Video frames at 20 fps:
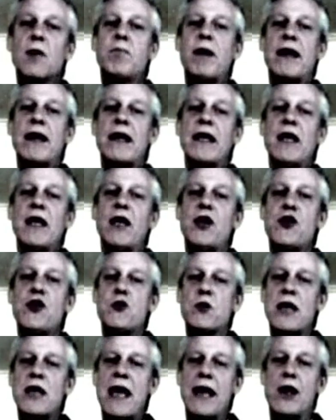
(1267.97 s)
But
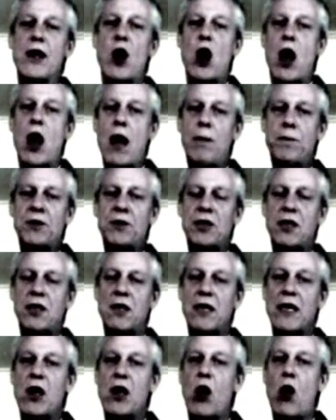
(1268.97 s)
you can
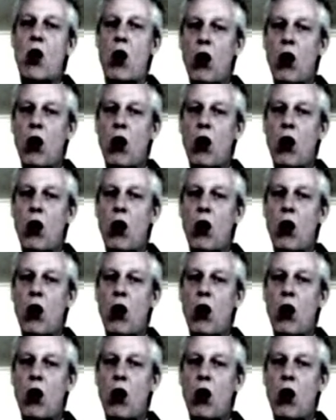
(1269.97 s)
optionally